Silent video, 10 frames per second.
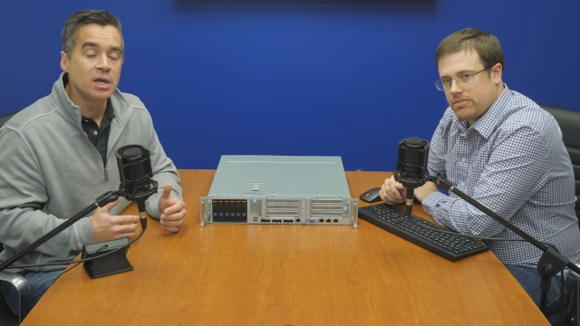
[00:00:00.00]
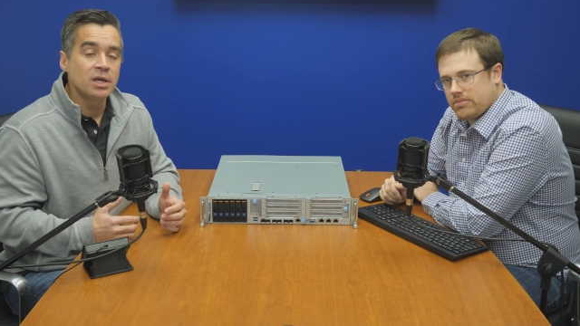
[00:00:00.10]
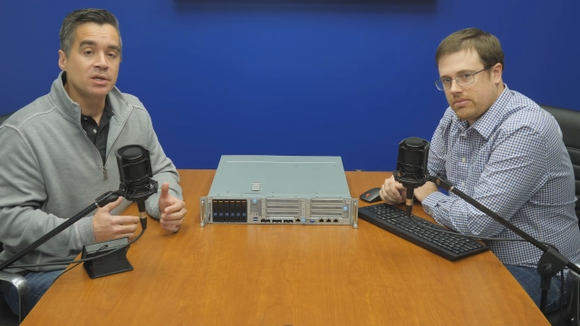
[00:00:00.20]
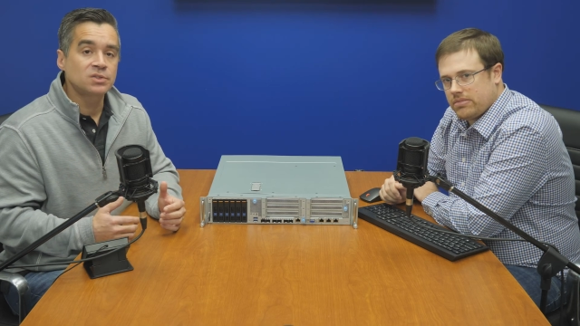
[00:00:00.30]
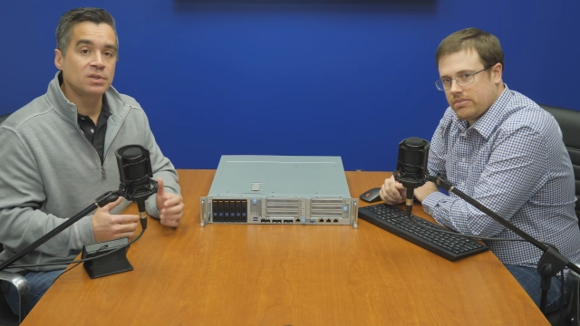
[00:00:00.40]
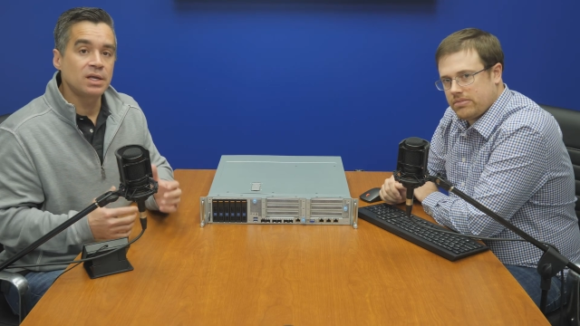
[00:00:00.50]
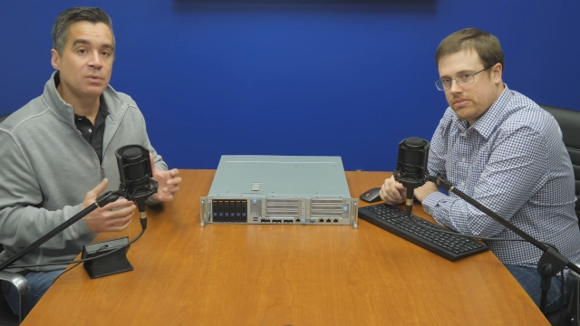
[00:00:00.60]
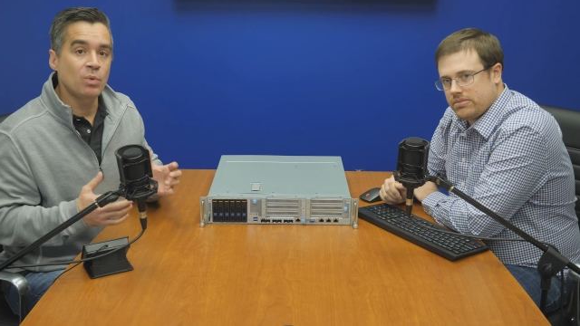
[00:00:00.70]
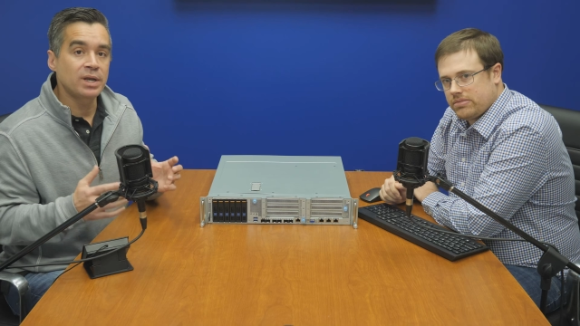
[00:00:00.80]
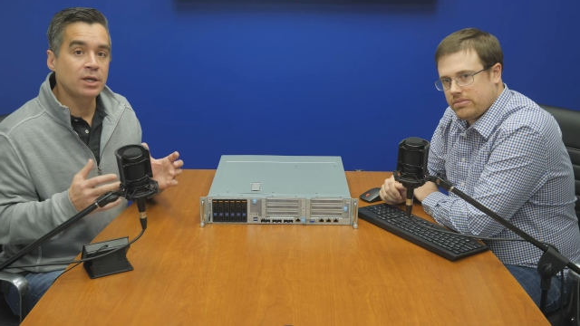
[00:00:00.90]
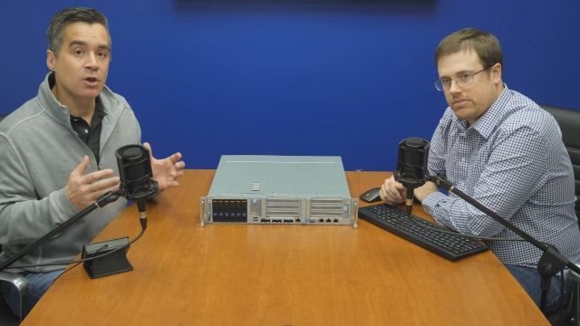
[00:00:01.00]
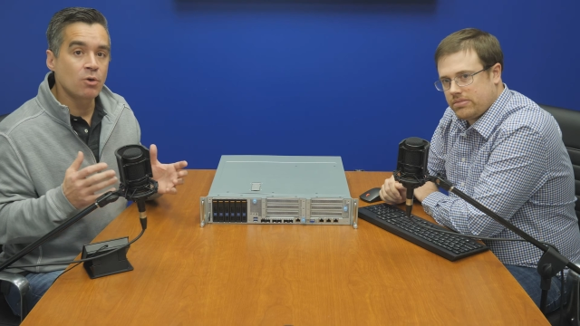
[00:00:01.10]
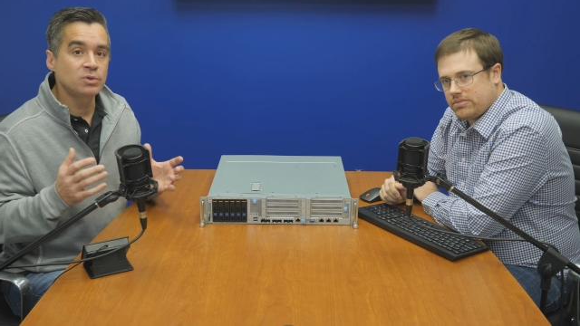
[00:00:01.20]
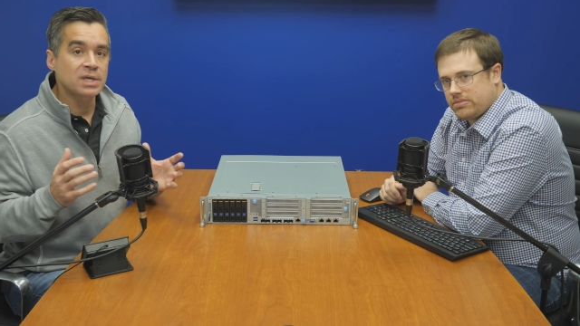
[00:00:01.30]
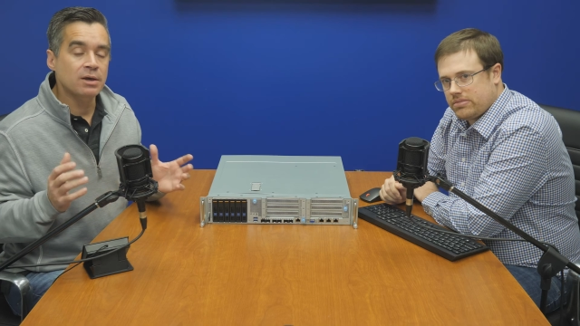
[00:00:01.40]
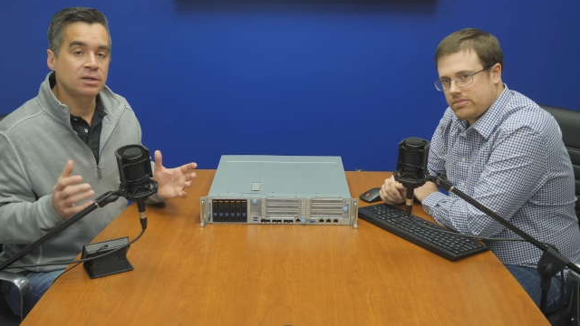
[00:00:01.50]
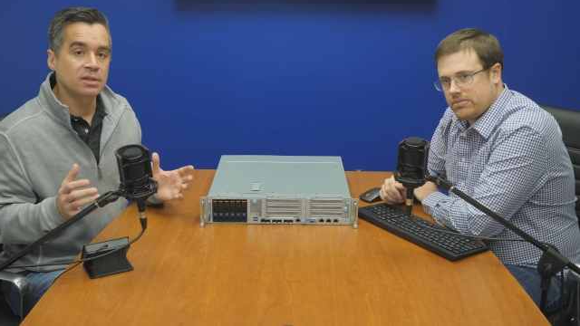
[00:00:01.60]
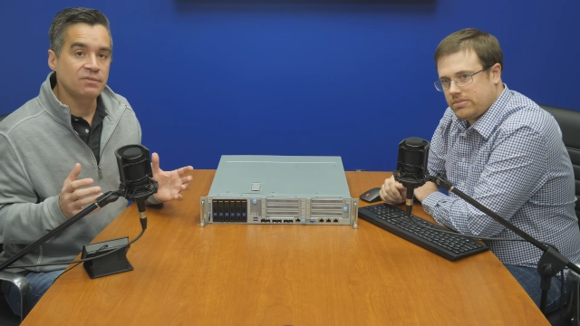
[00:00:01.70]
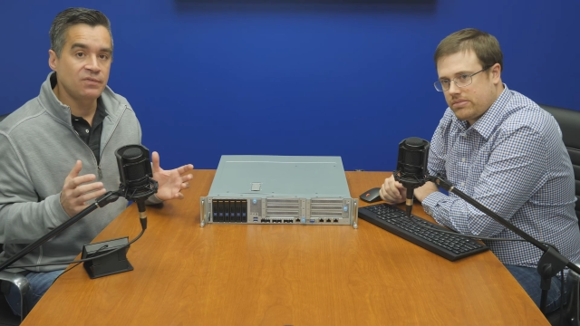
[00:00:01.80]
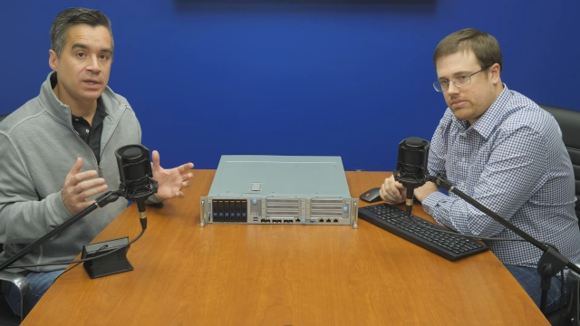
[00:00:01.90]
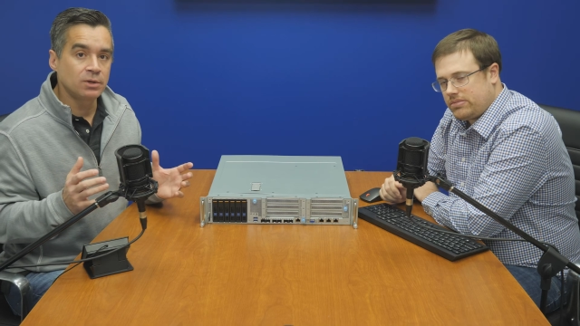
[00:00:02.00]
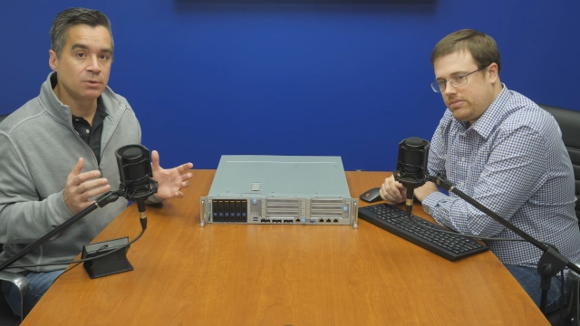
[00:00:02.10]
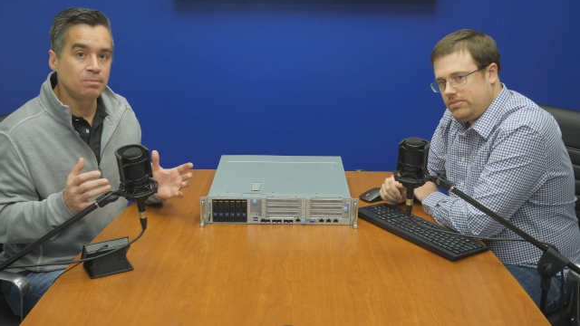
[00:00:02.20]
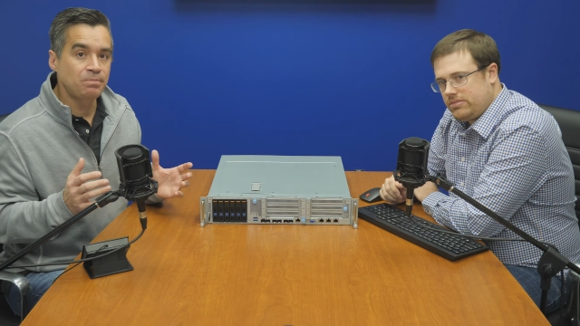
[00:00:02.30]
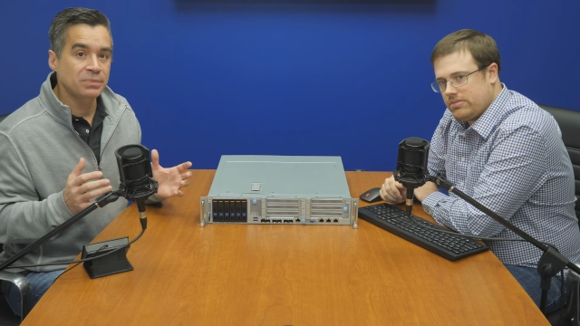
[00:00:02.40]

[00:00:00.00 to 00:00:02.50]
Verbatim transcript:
Speaker 1: so that when it goes out into the field